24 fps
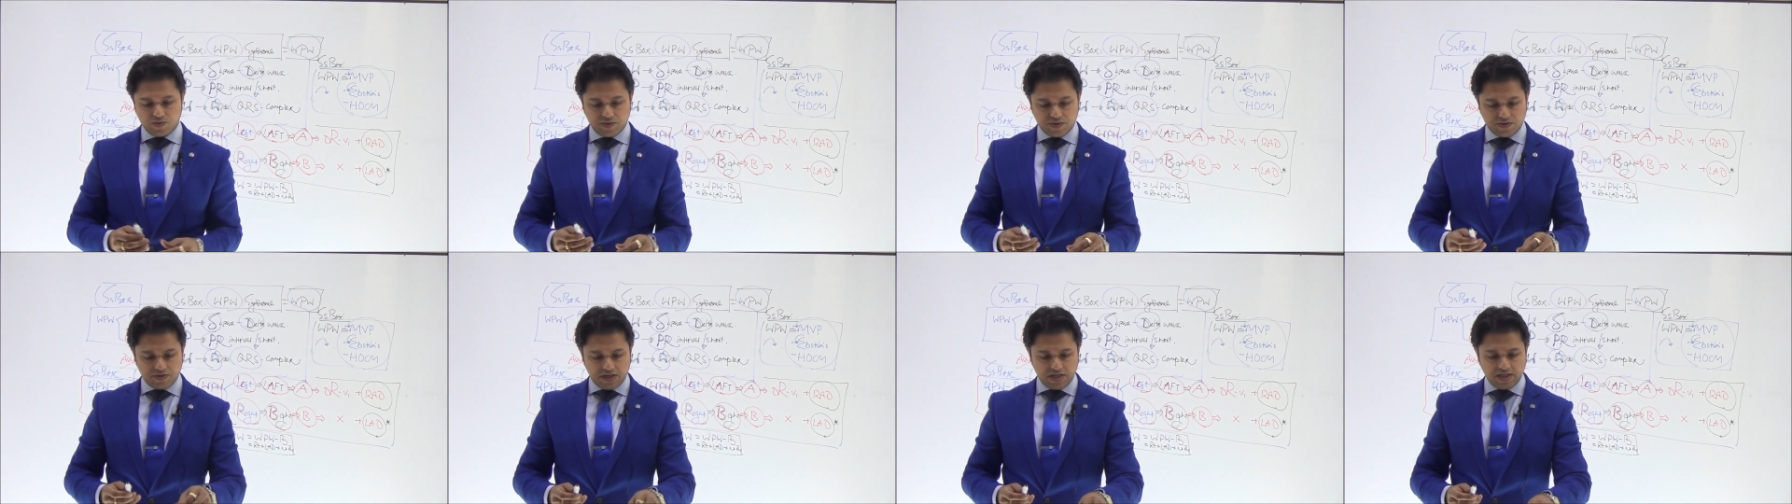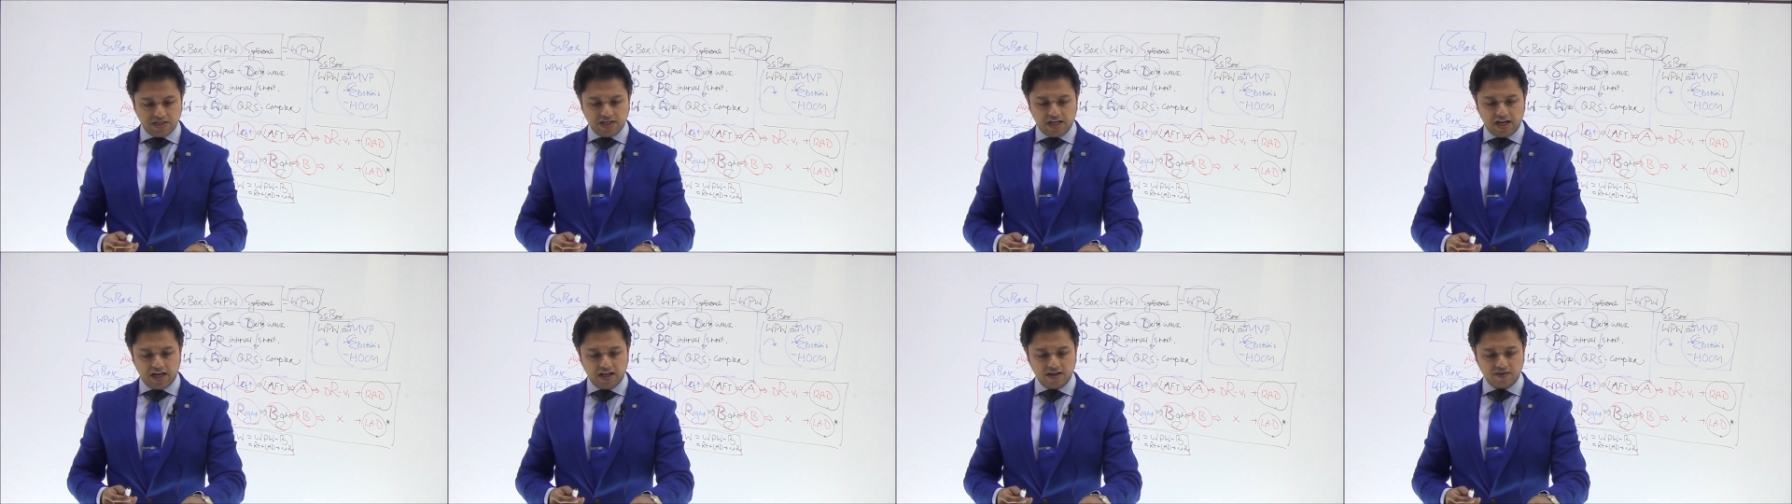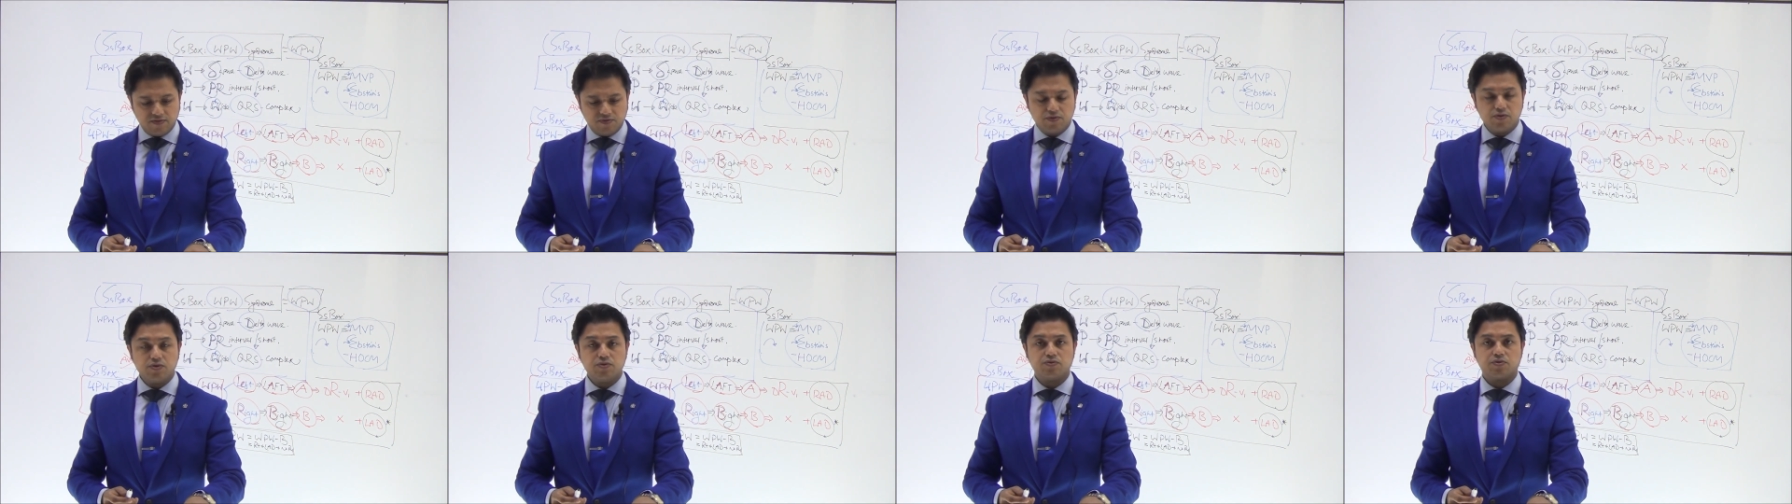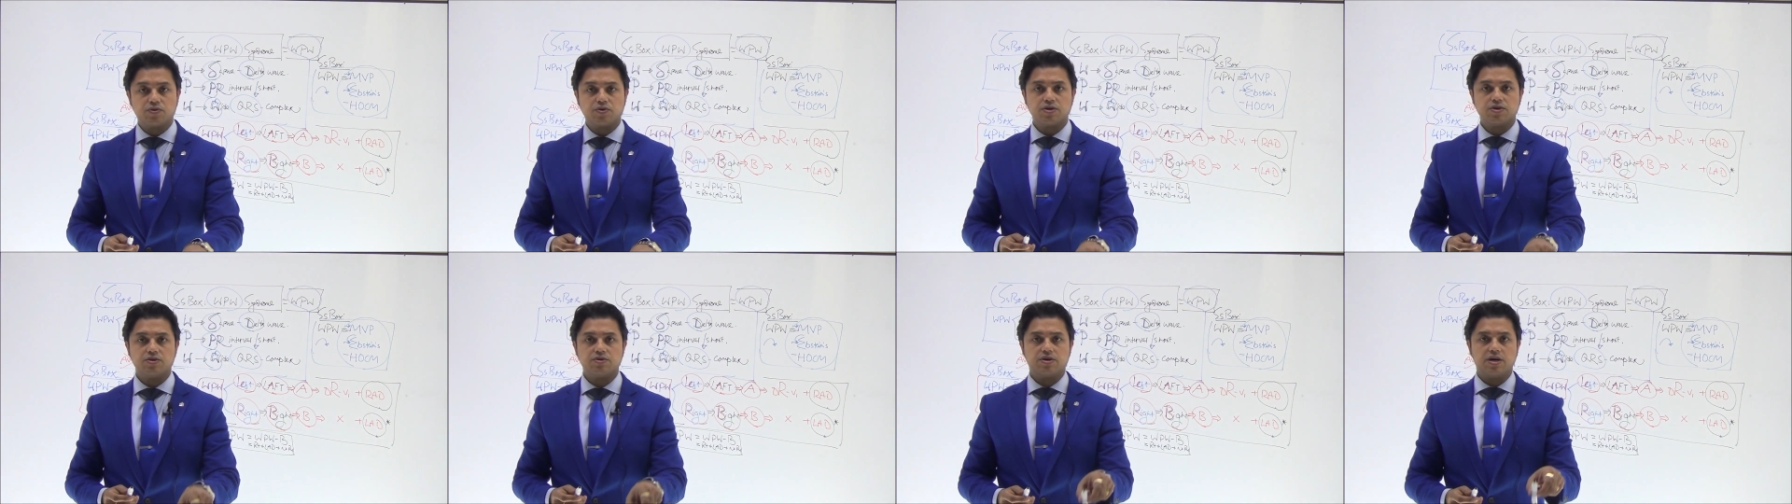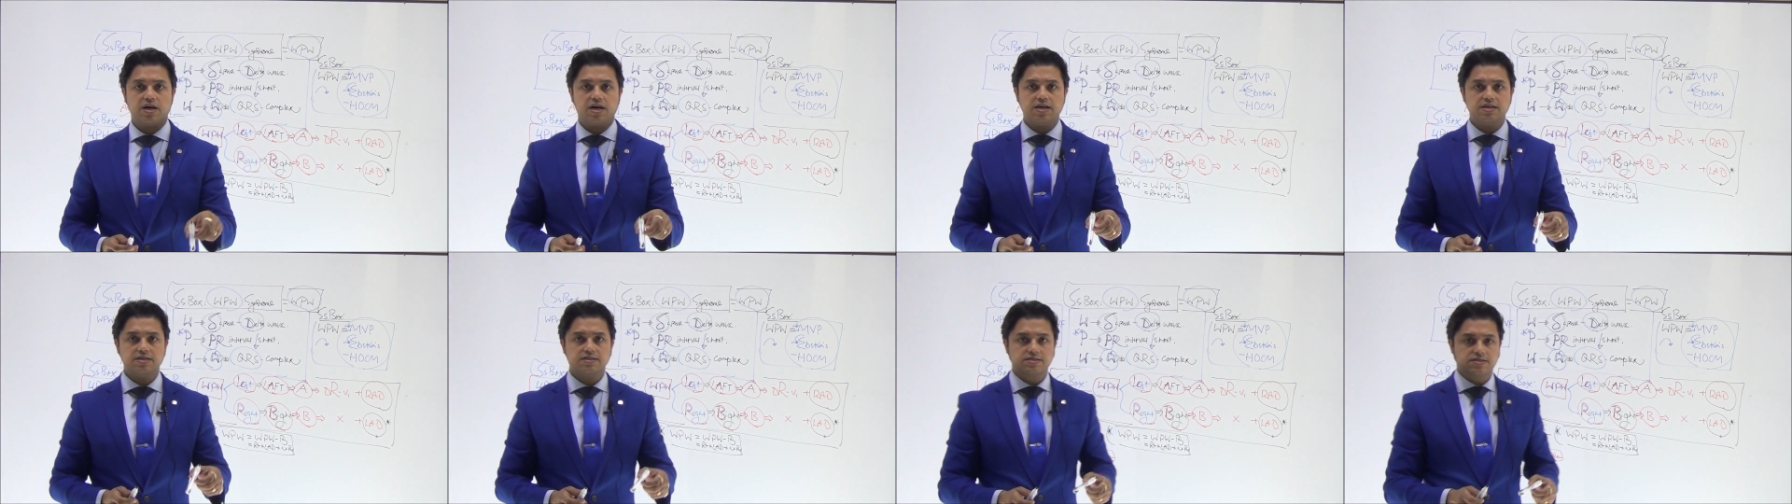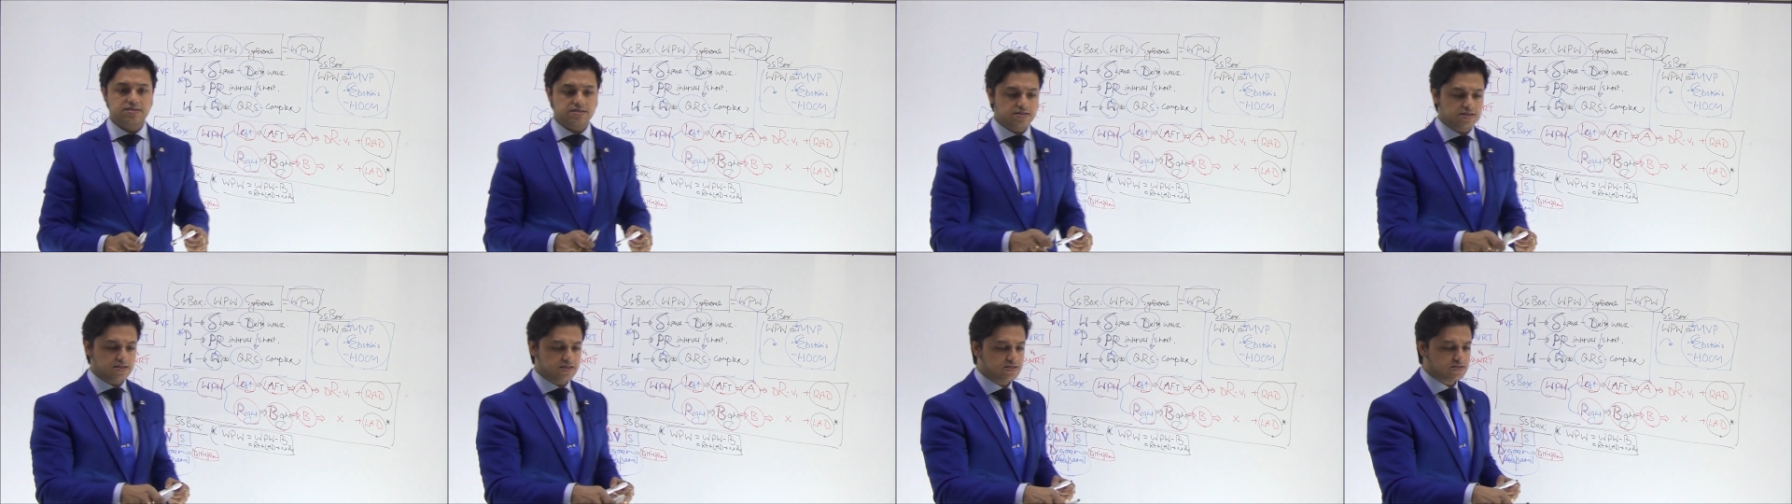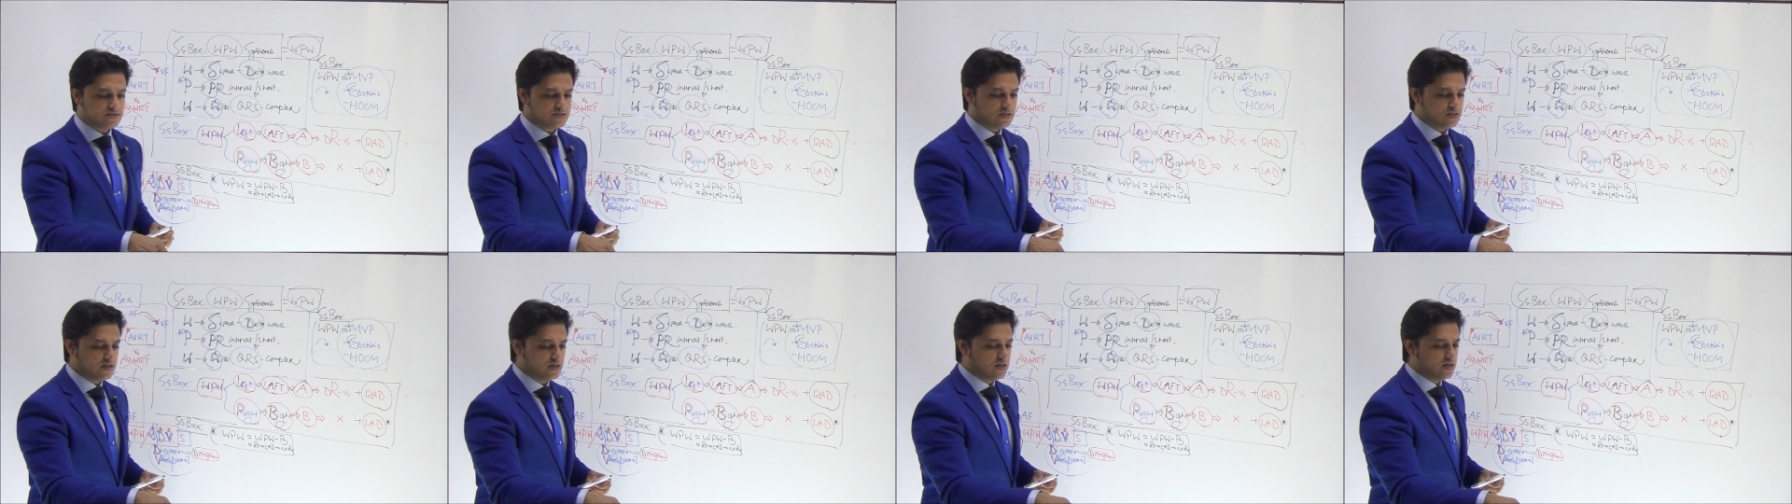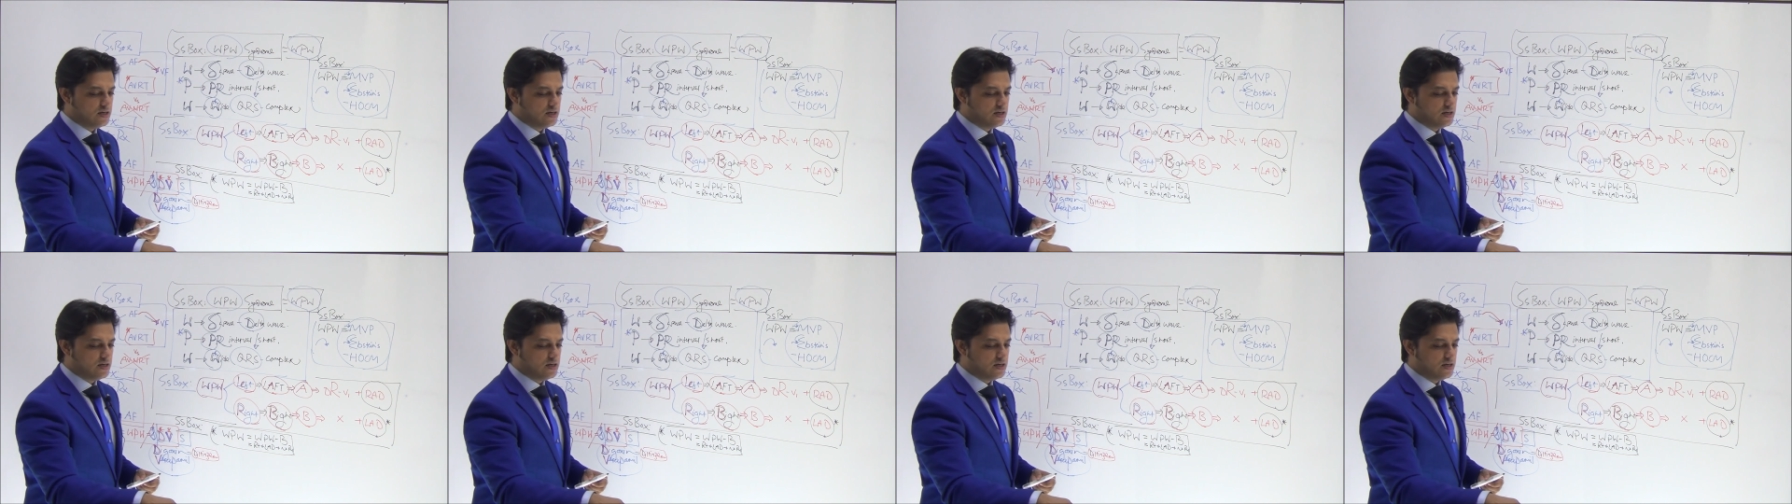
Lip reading: be really helpful for you guys. Yes,